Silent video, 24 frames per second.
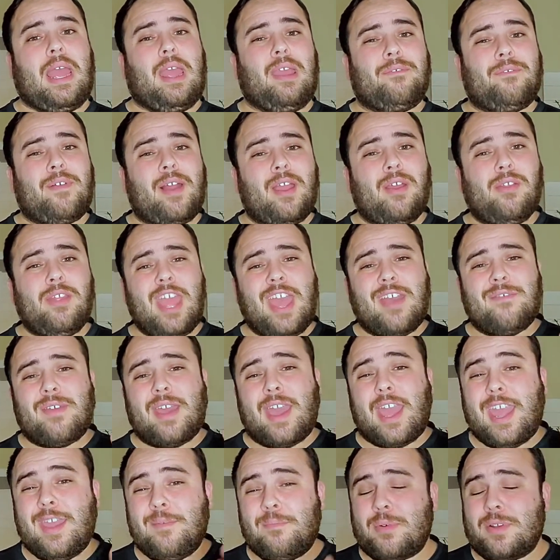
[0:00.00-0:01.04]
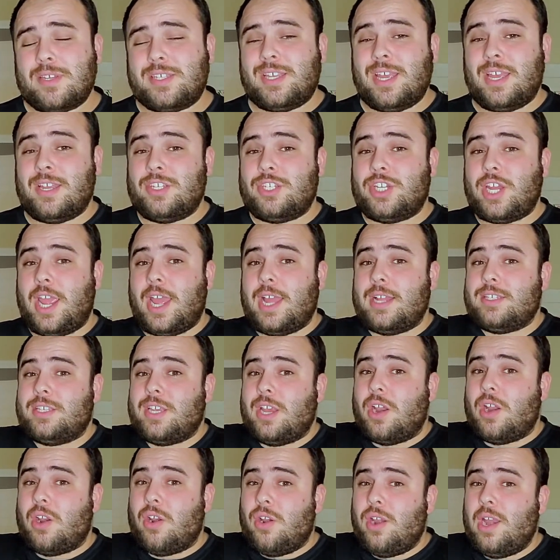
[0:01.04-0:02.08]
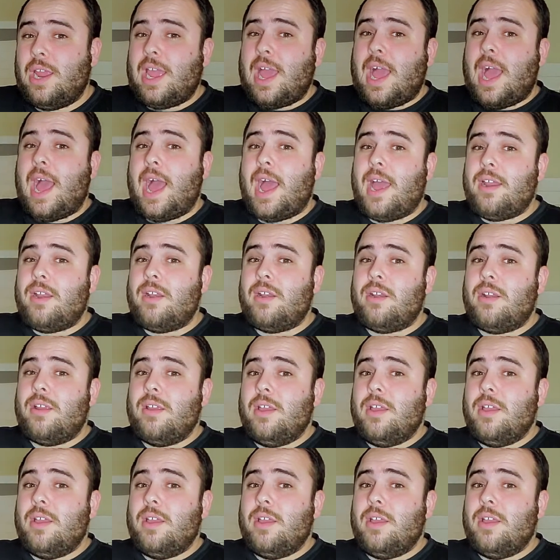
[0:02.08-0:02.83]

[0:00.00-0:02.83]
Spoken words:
If I only have an 8% chance at earning higher